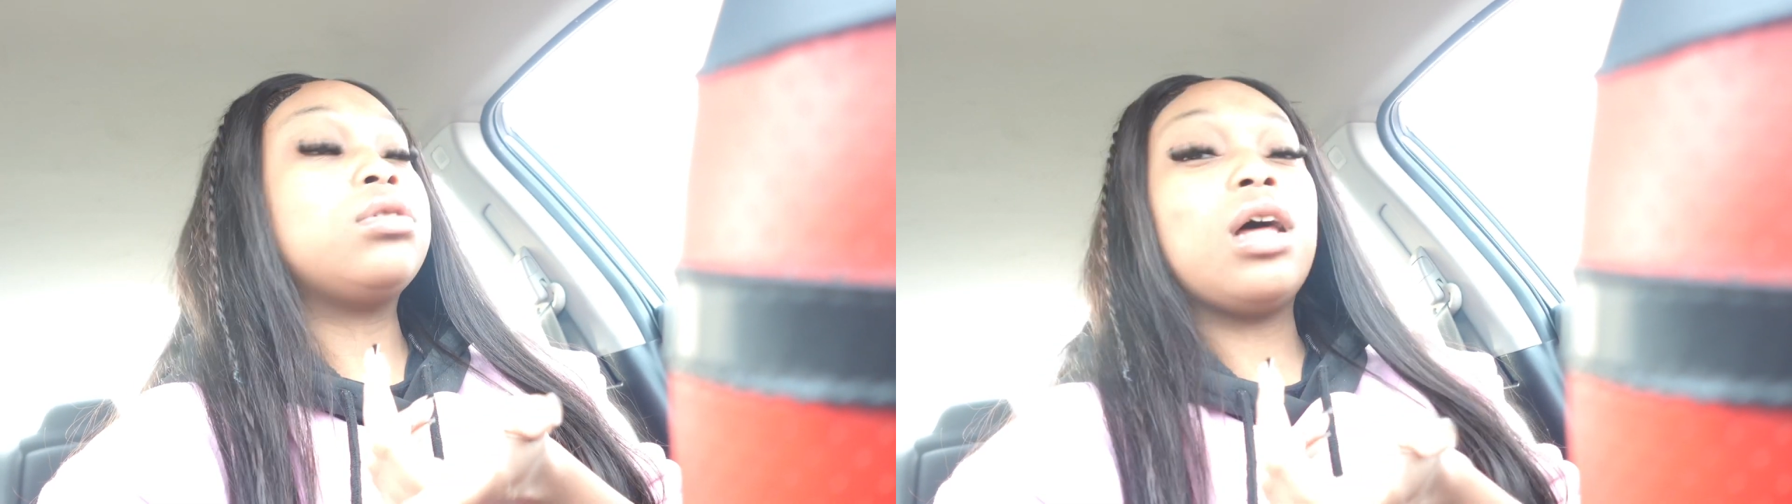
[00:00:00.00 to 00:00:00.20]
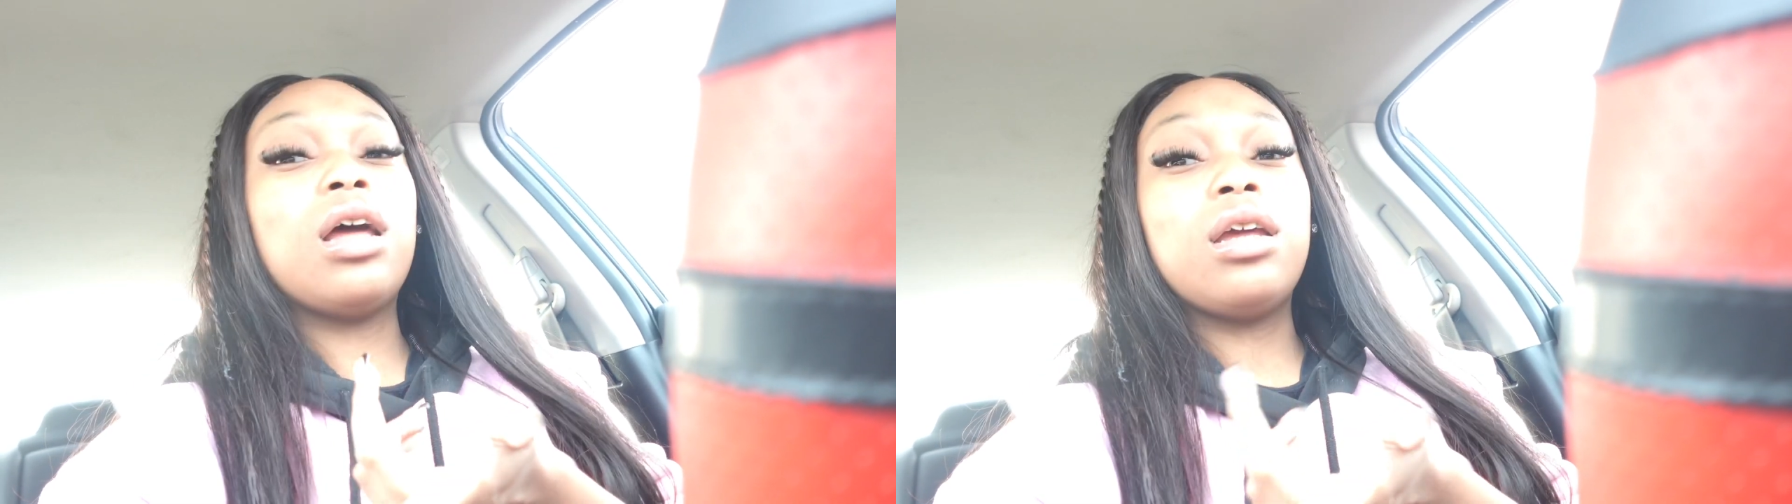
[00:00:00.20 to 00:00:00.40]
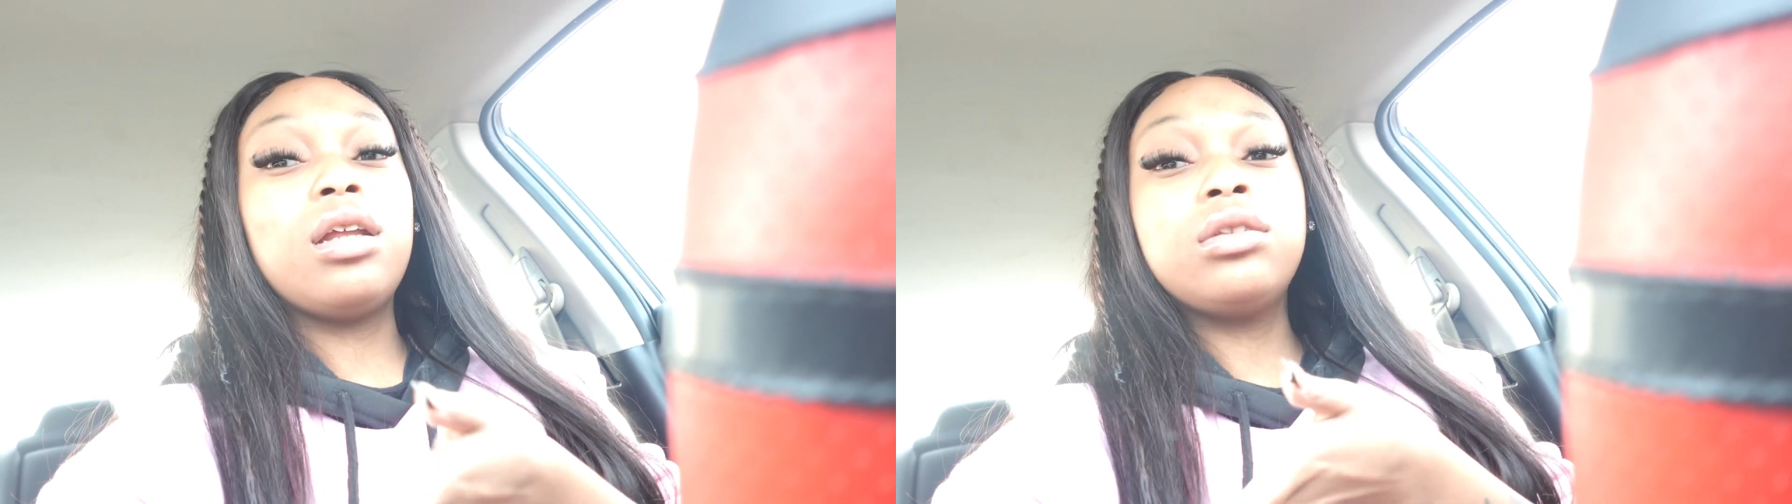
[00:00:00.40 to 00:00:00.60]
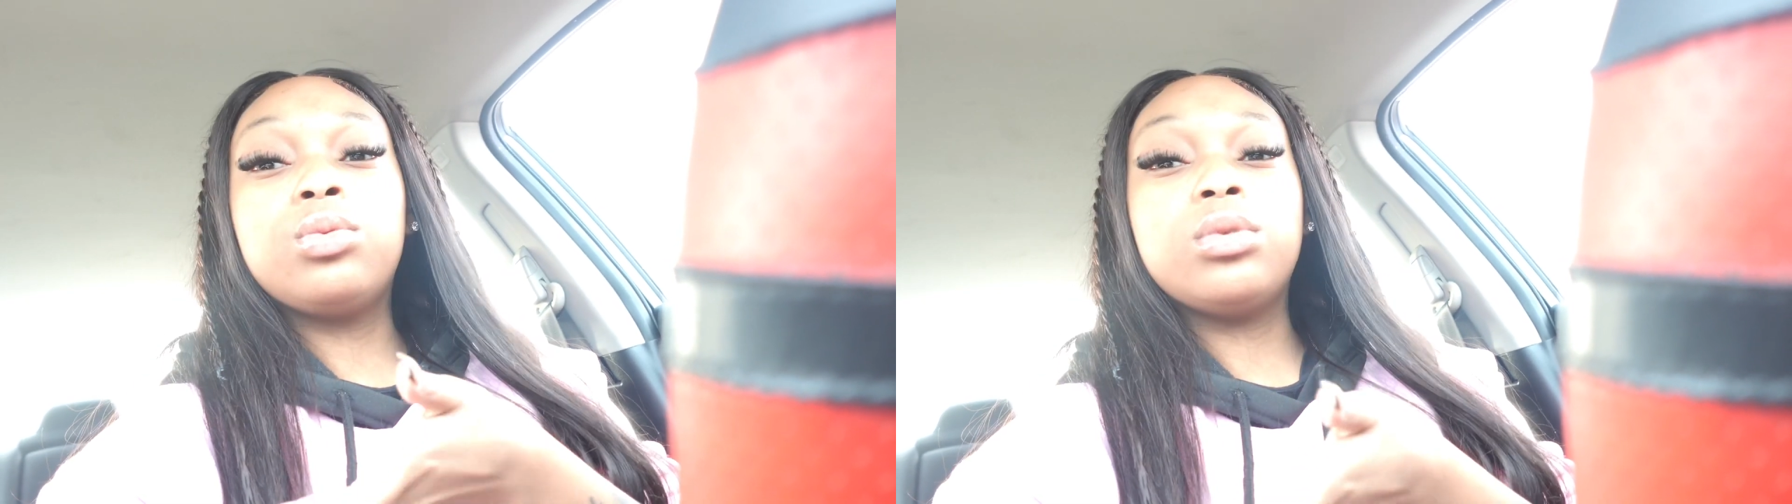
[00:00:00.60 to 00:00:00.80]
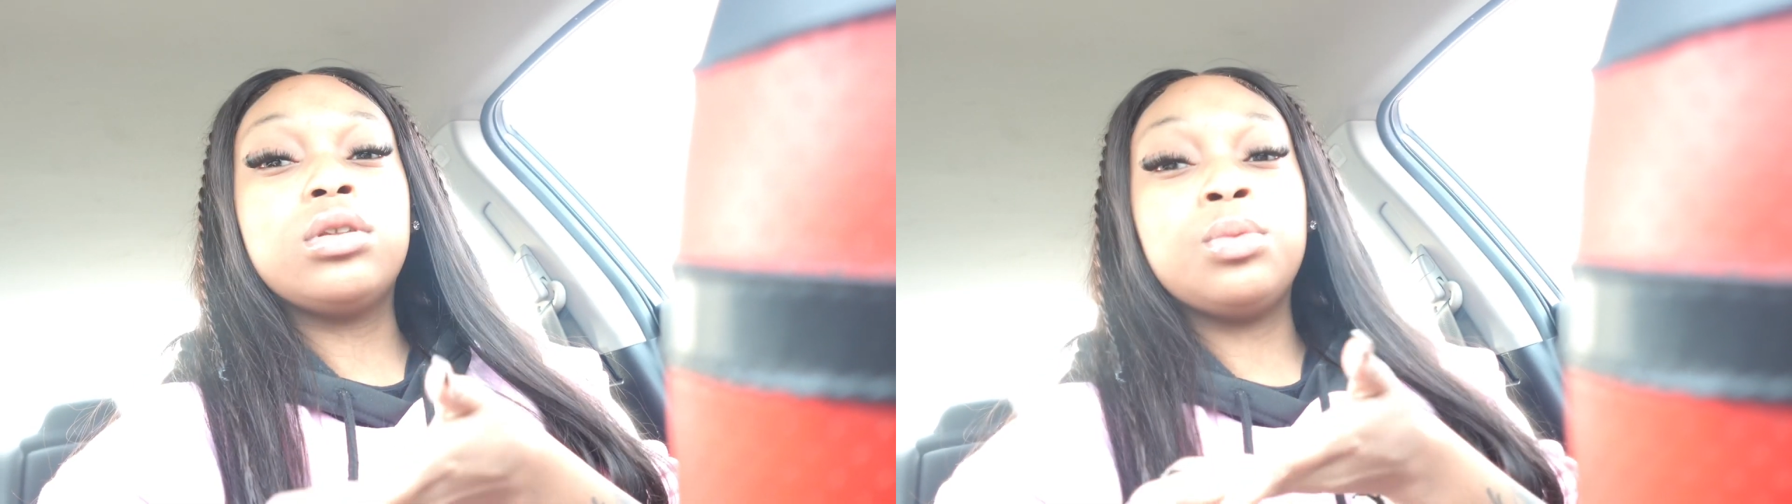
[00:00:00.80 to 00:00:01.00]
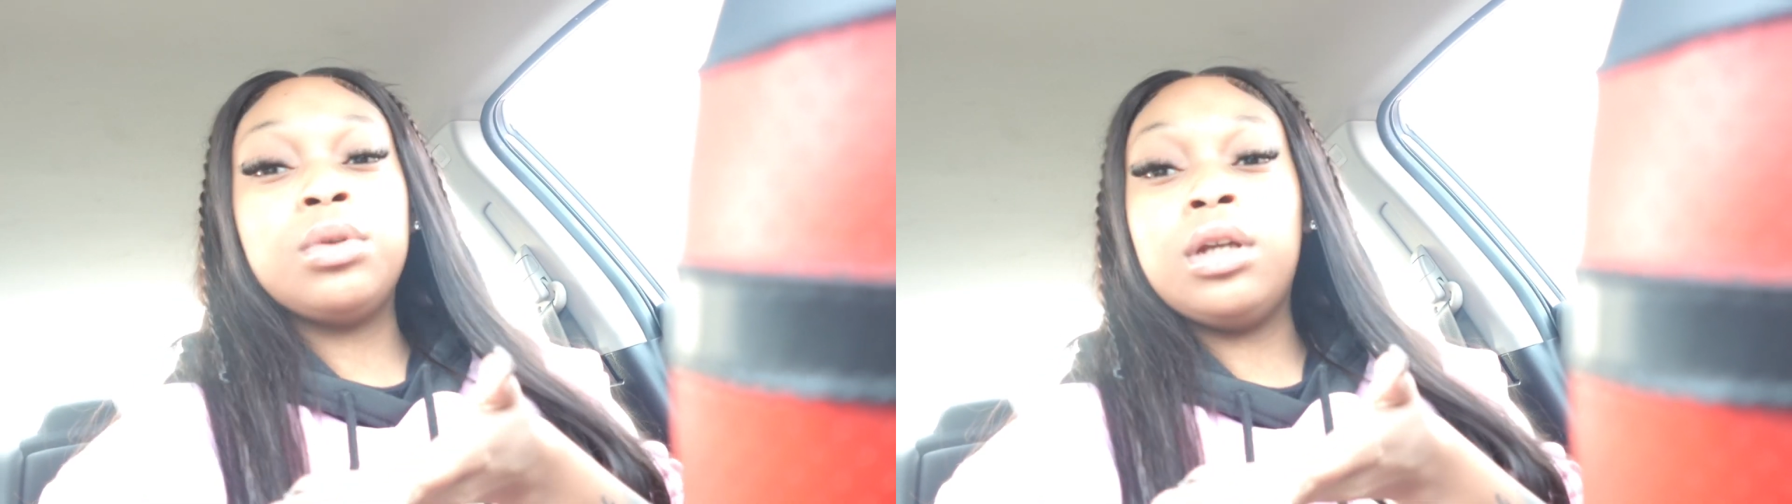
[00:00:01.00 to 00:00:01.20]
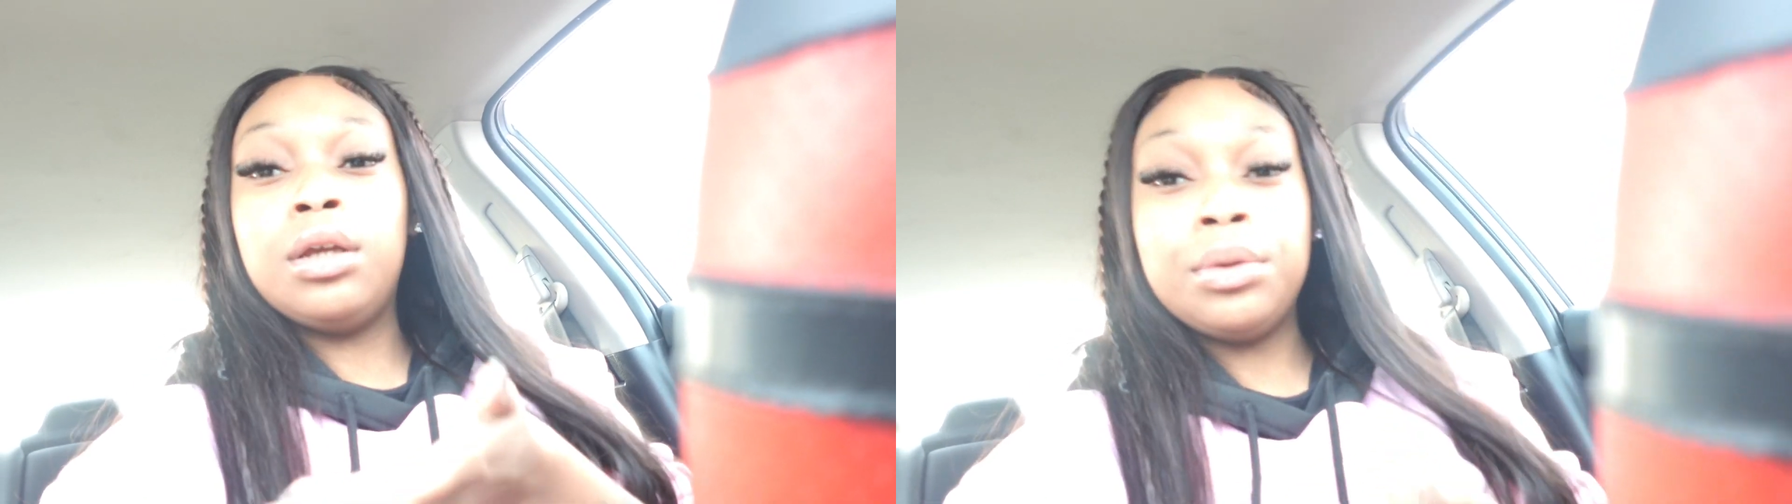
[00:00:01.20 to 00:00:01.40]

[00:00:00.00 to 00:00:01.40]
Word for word: Like, this was really